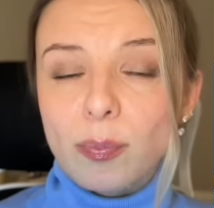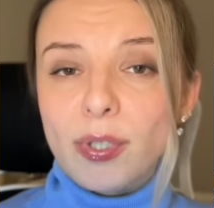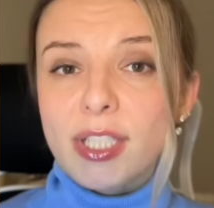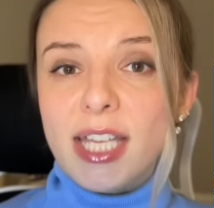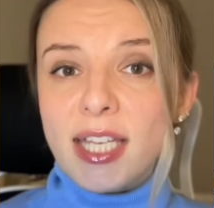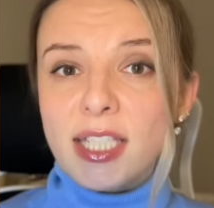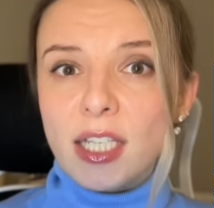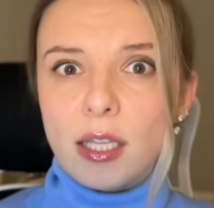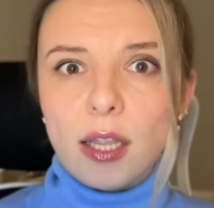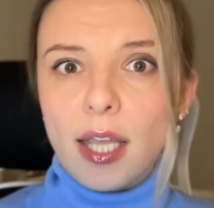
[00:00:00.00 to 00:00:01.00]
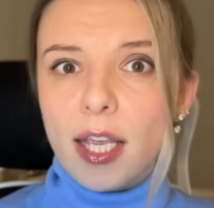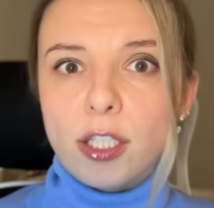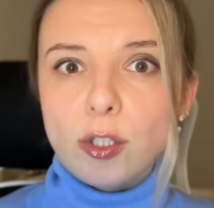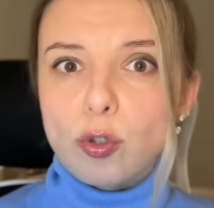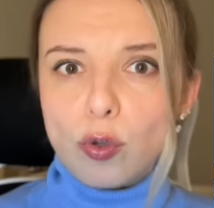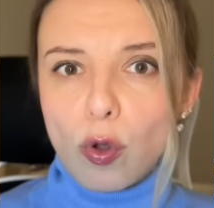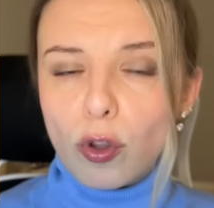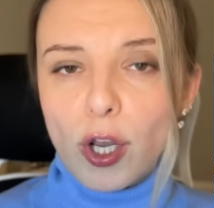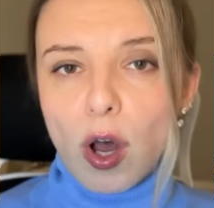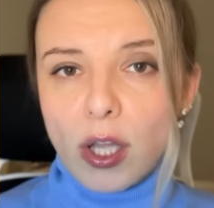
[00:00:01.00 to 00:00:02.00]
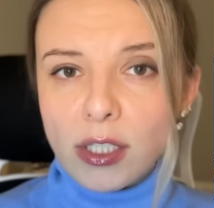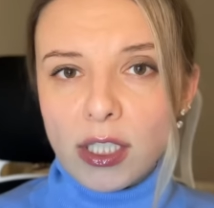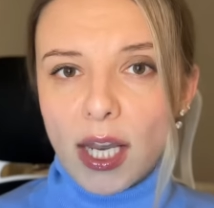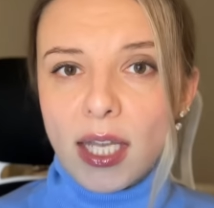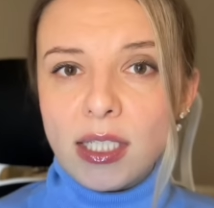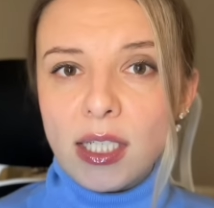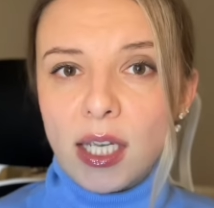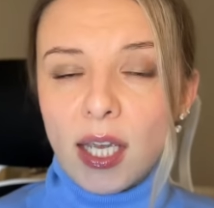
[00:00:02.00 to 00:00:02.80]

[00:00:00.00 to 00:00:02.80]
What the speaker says: pretending that they control the continent.